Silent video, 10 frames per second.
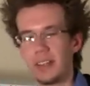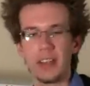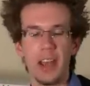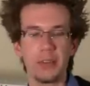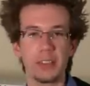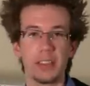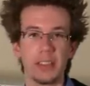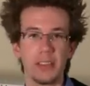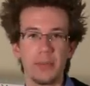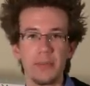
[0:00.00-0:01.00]
You're counting.
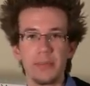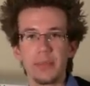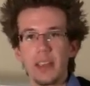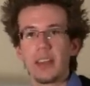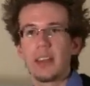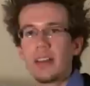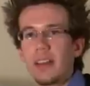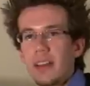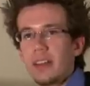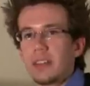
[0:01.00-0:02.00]

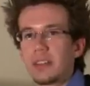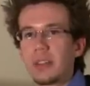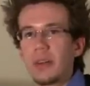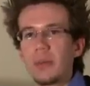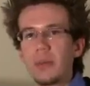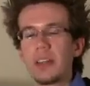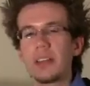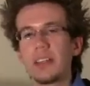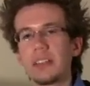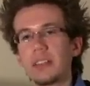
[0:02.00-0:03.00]
So what
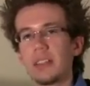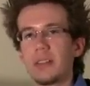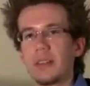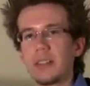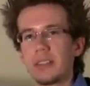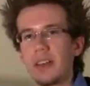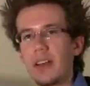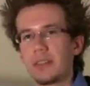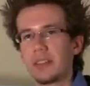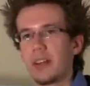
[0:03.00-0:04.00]
you need to do is you
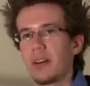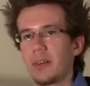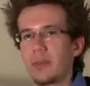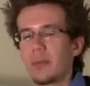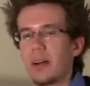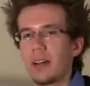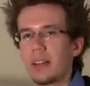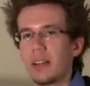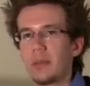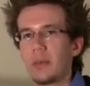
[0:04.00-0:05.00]
have to know,
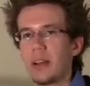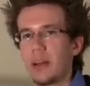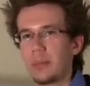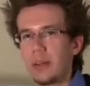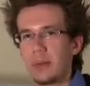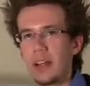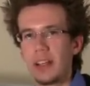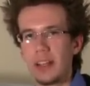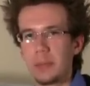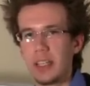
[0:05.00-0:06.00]
well, what number am I
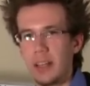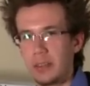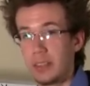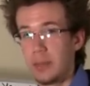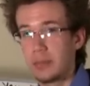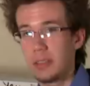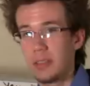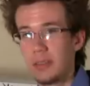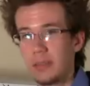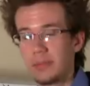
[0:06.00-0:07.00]
going to be counting up
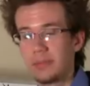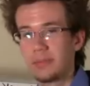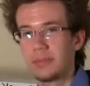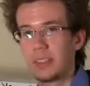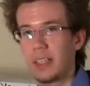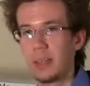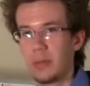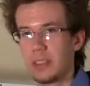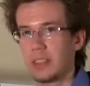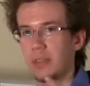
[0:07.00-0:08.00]
to? Like,
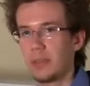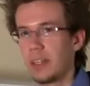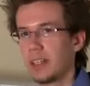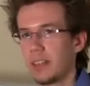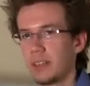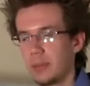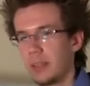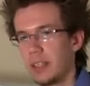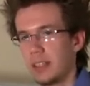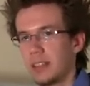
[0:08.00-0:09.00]
what's the feel of the
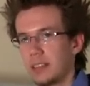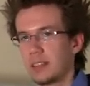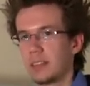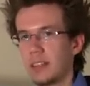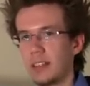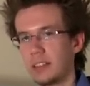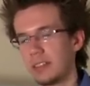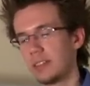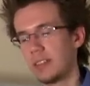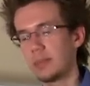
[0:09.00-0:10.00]
piece? I'll
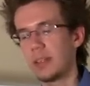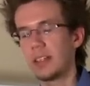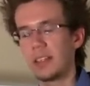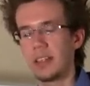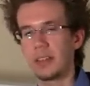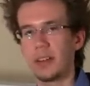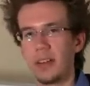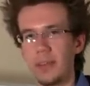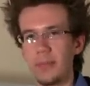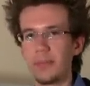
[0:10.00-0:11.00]
explain it later
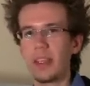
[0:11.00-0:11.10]
on.